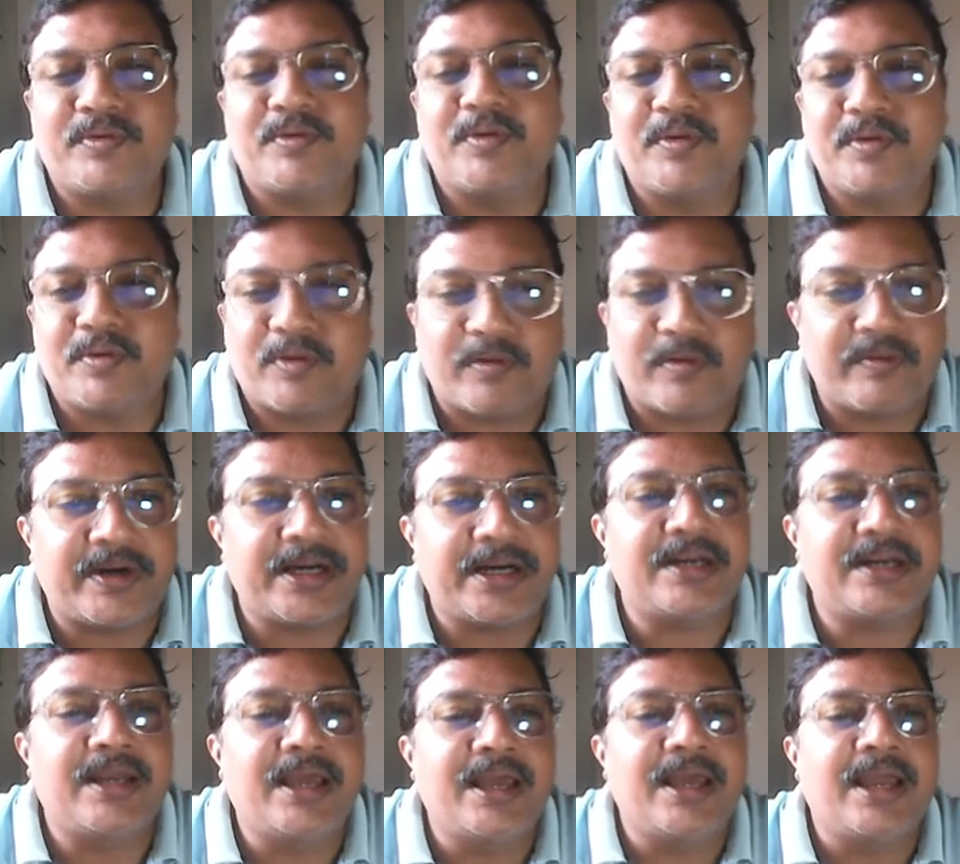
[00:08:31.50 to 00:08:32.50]
no one
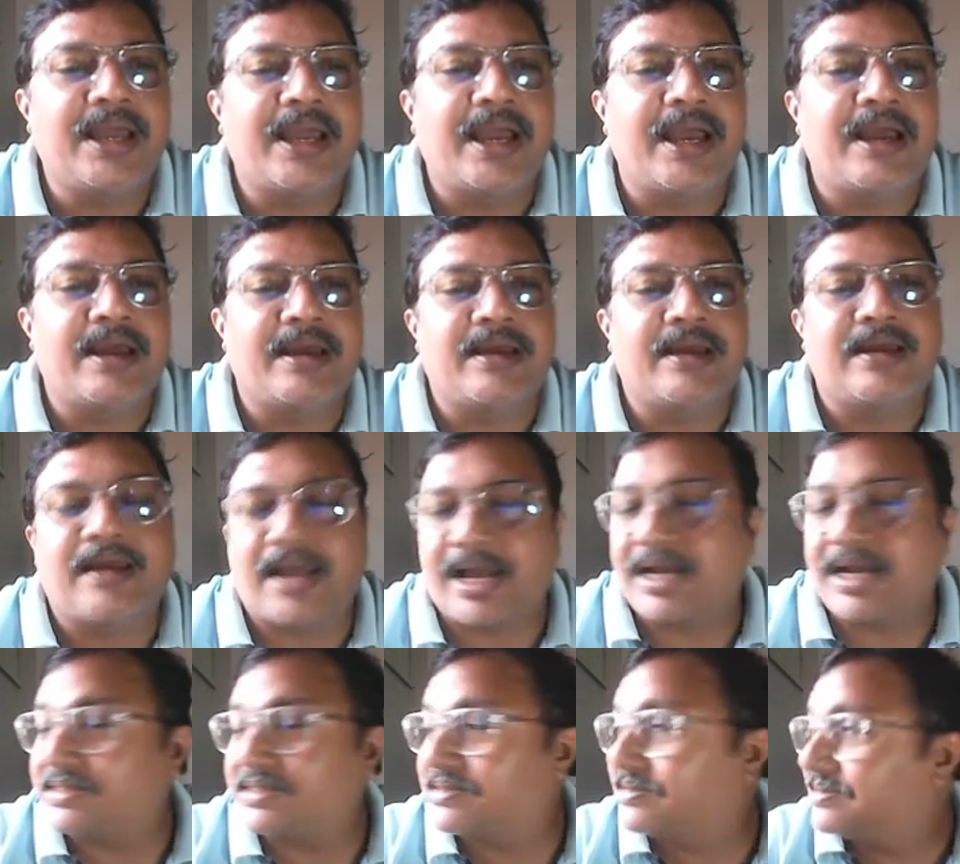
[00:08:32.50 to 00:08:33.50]

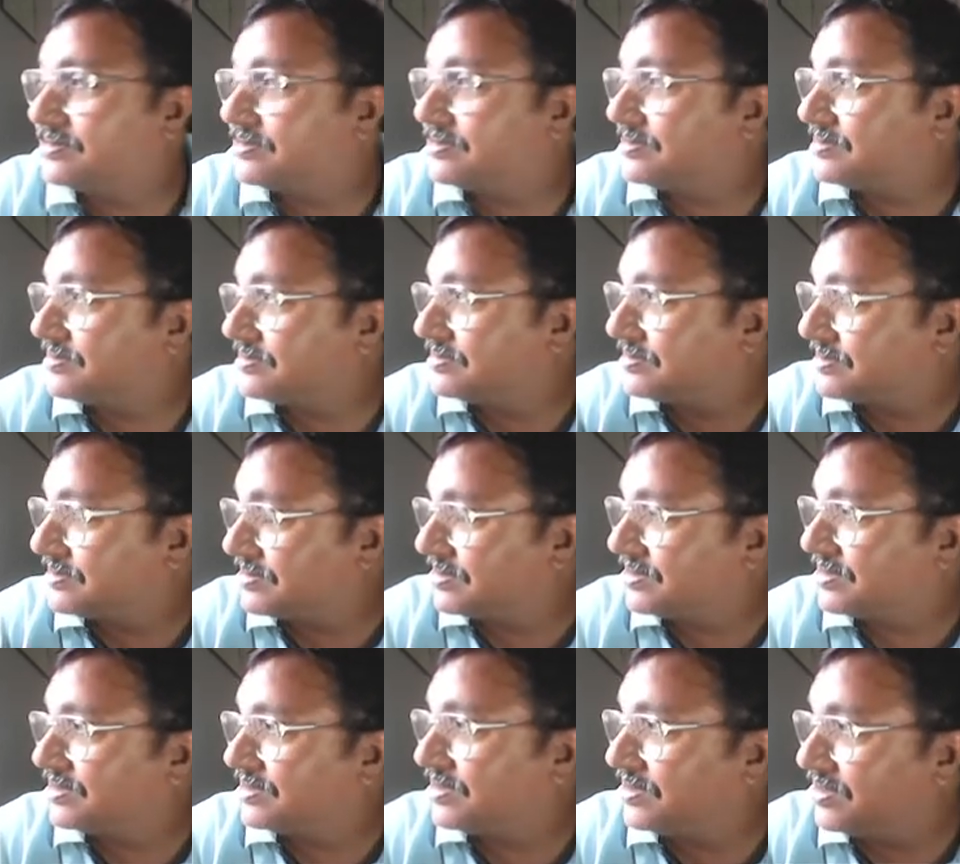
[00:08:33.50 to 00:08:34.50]
has
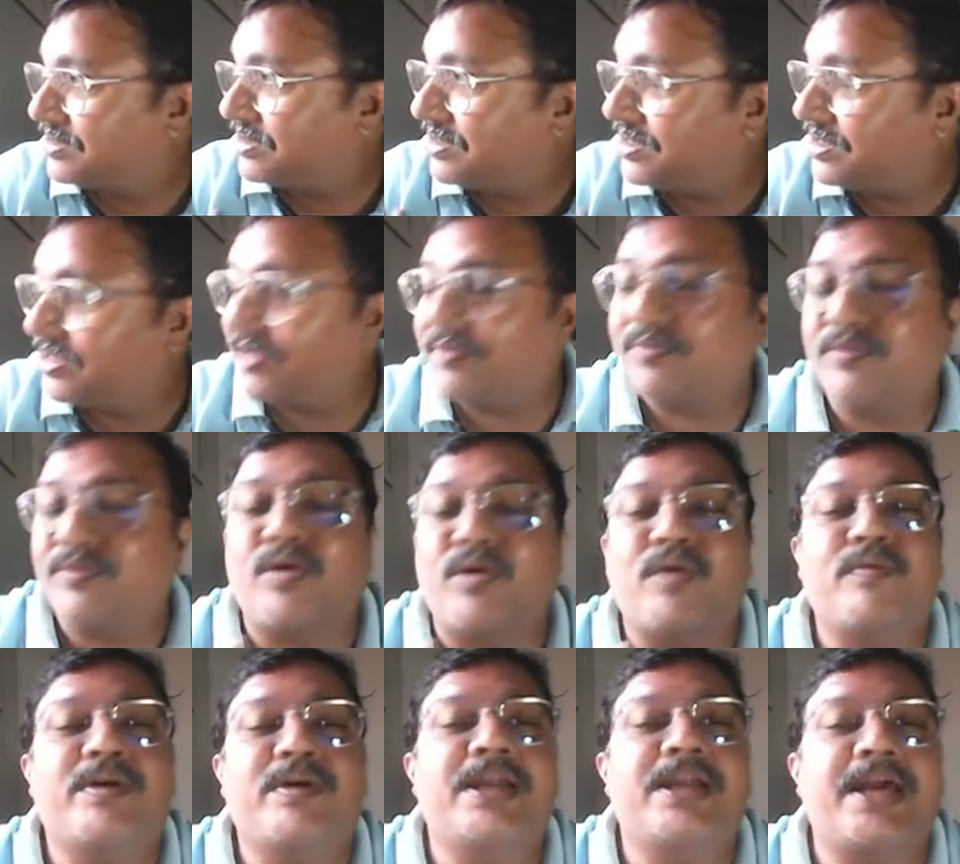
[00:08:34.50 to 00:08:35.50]
if
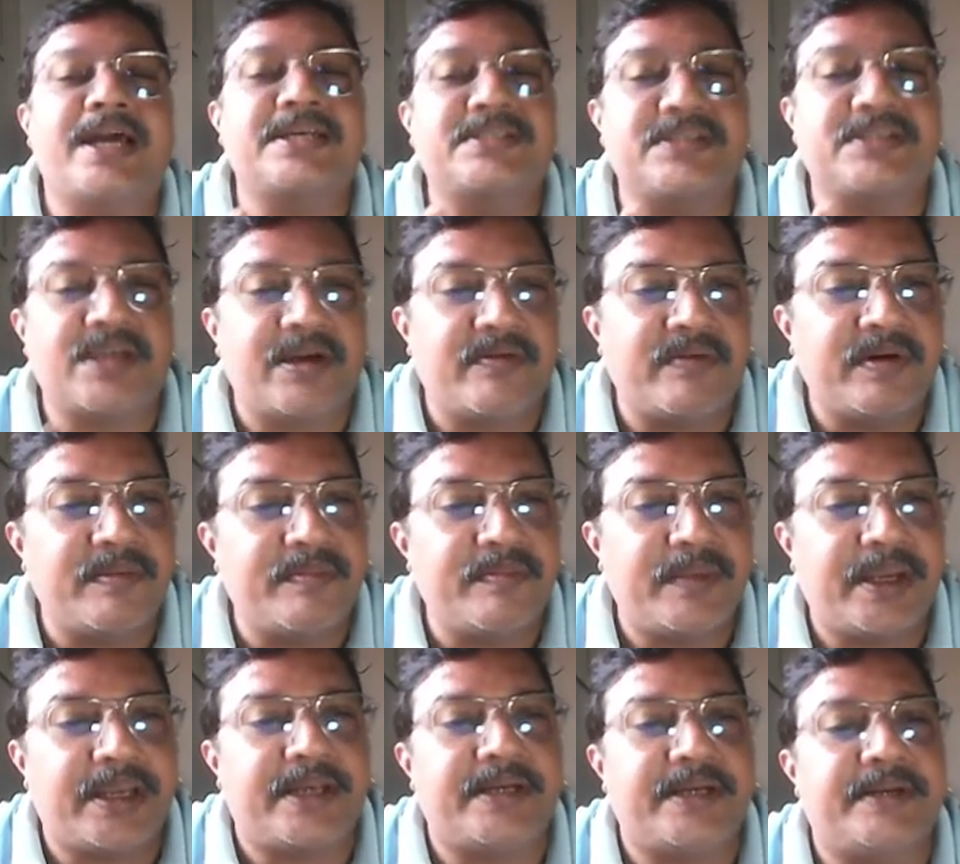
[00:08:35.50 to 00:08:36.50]
no one has ever
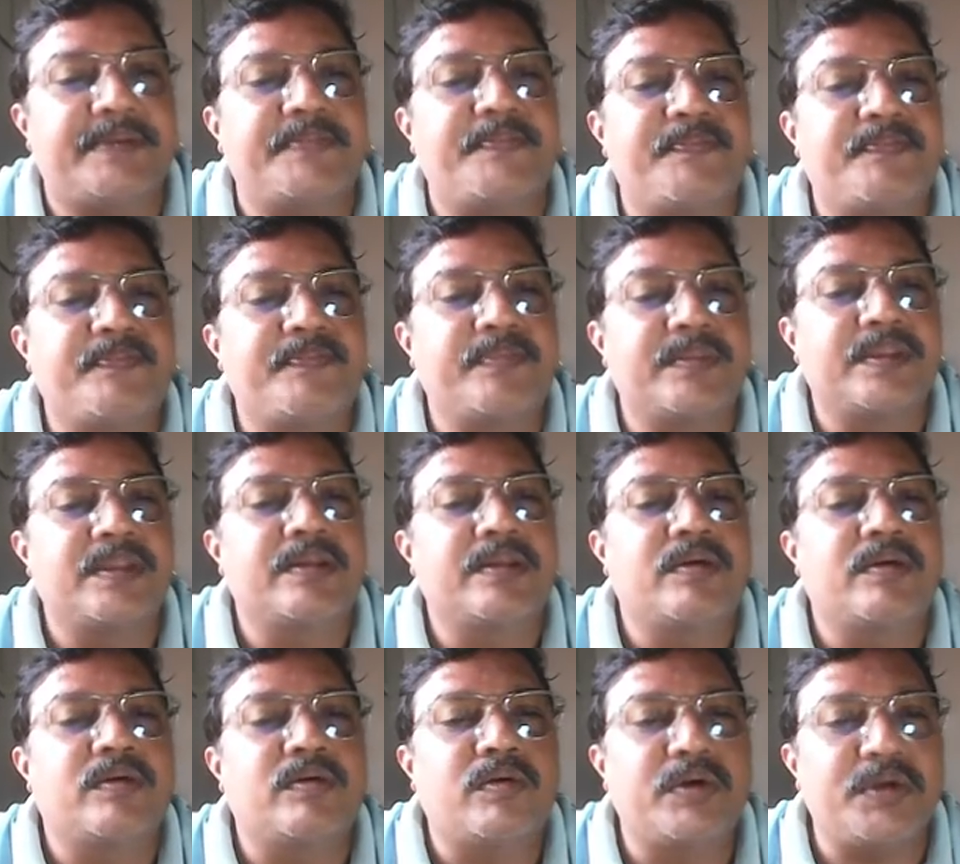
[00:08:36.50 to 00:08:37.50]
made
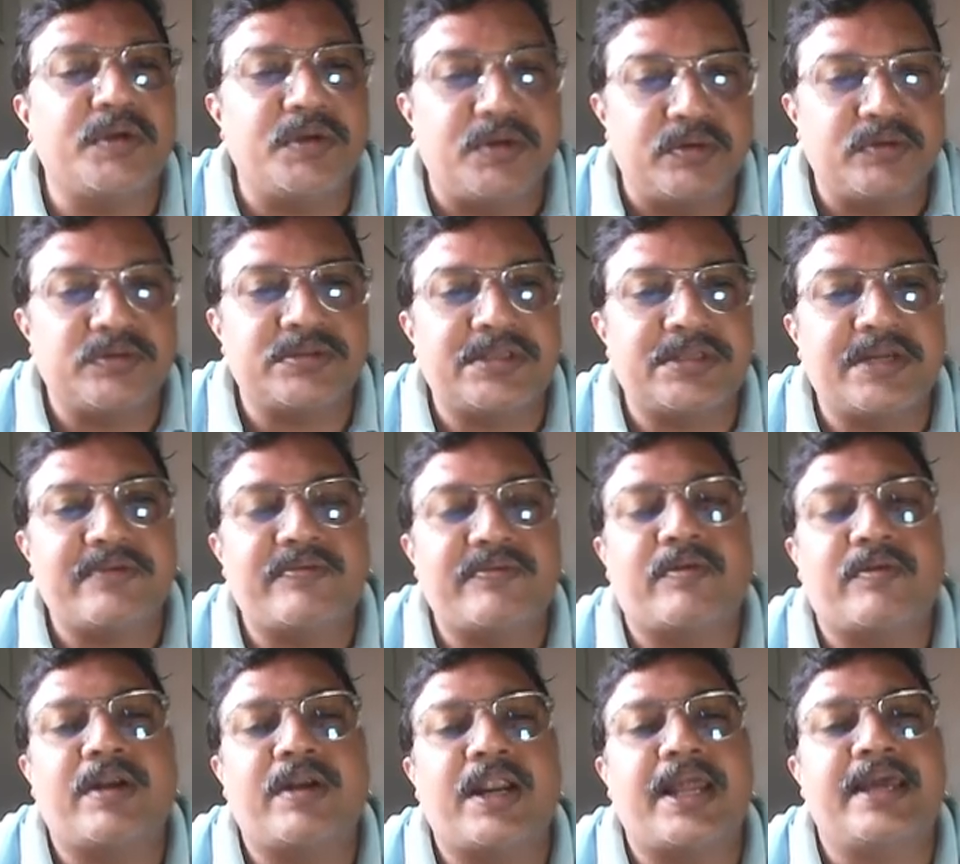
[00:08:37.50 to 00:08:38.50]
or used a
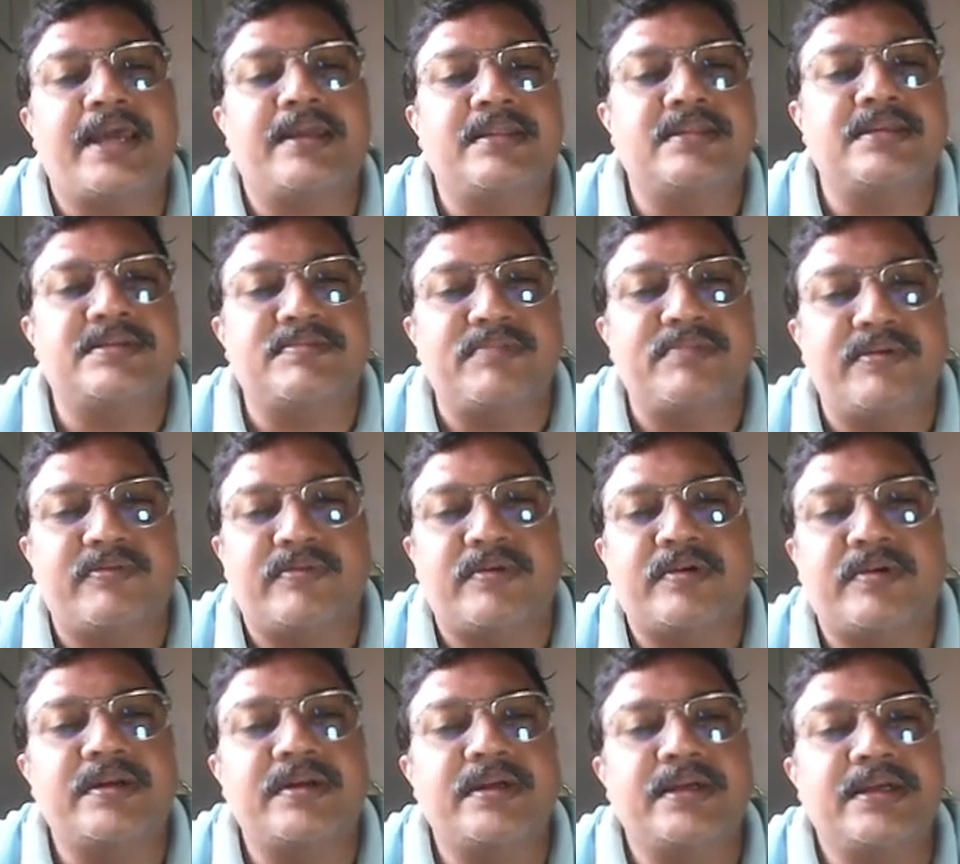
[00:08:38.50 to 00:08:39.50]
phone like this
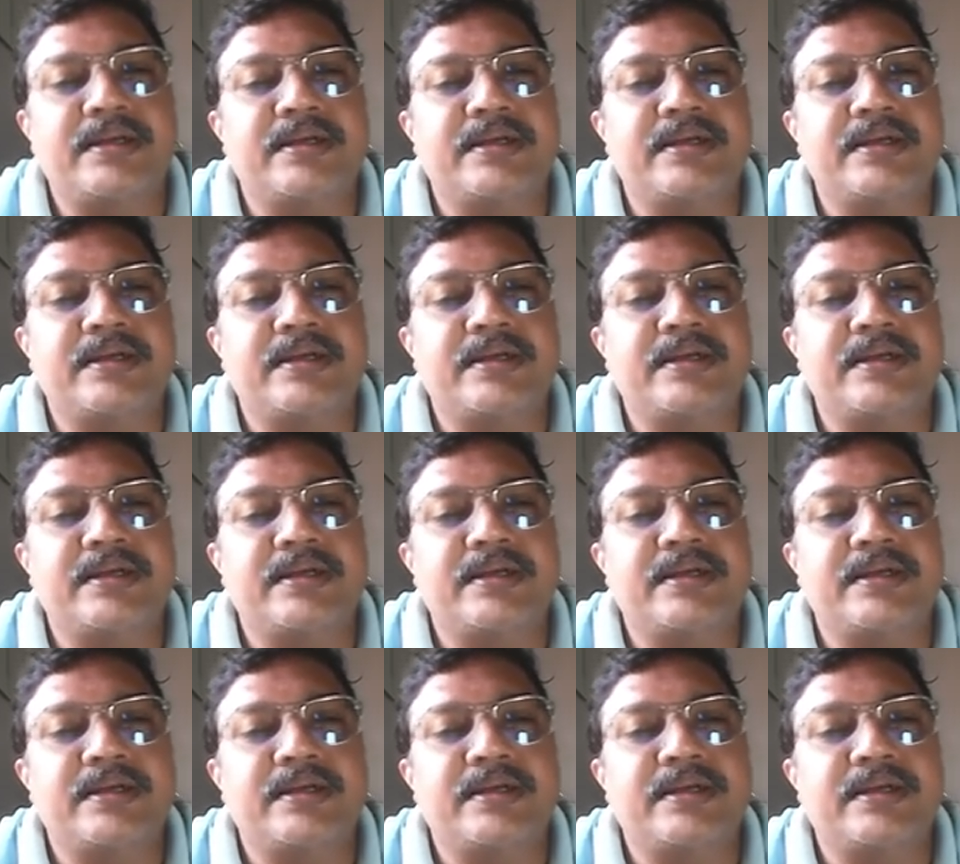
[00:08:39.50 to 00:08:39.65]
before,